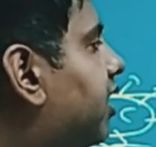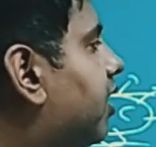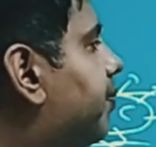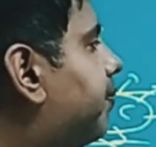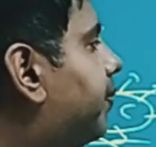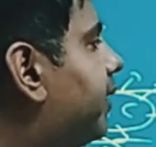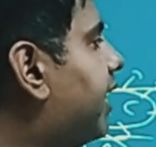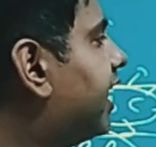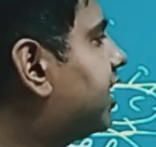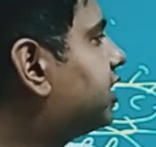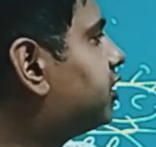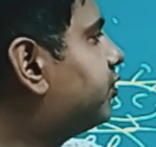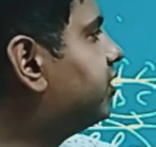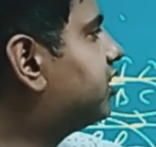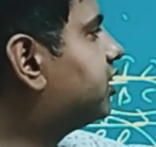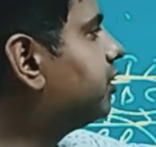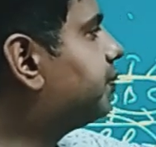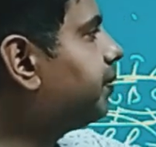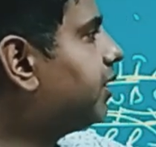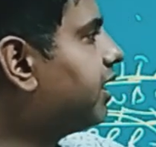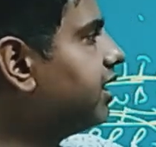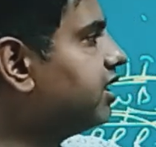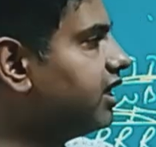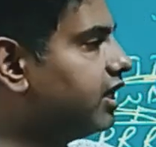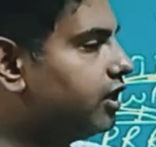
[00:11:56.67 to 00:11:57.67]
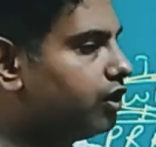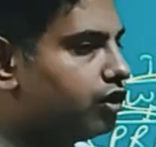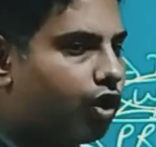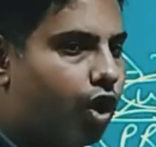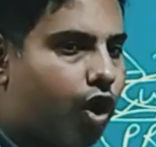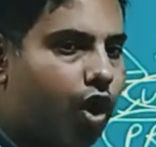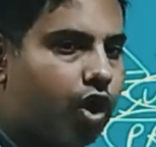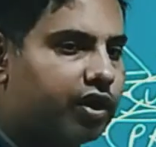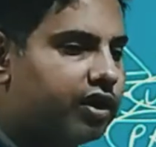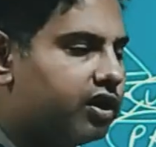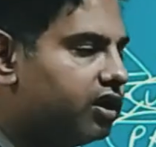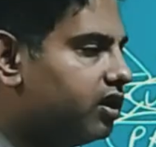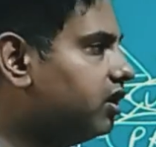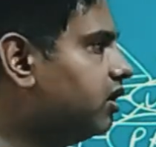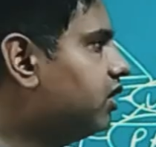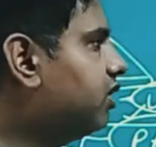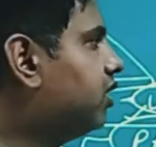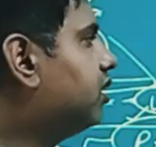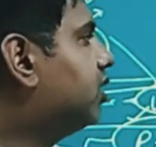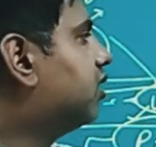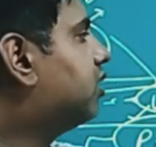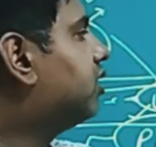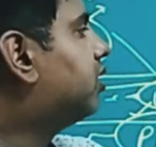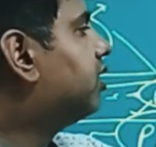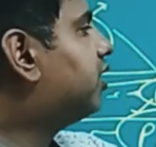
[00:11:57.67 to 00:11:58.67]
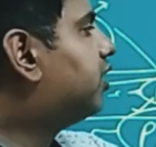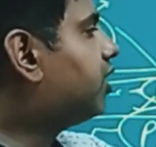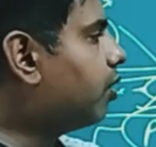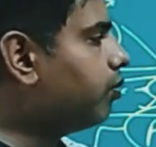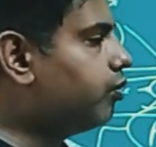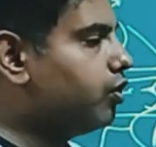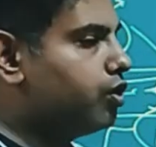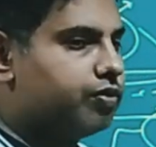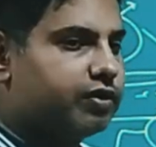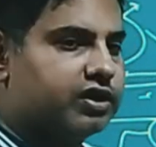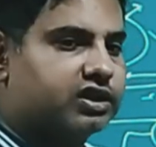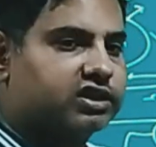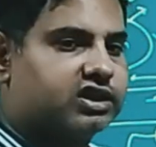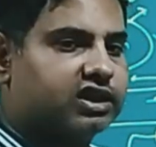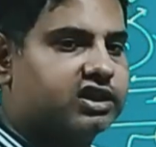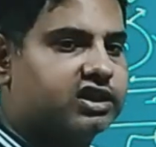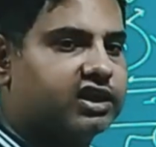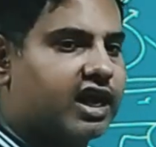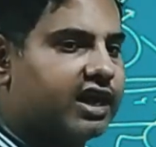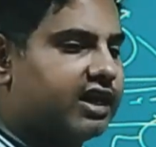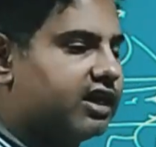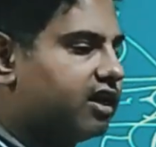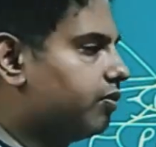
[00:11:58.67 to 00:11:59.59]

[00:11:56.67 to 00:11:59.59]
complex which is present on WBC, and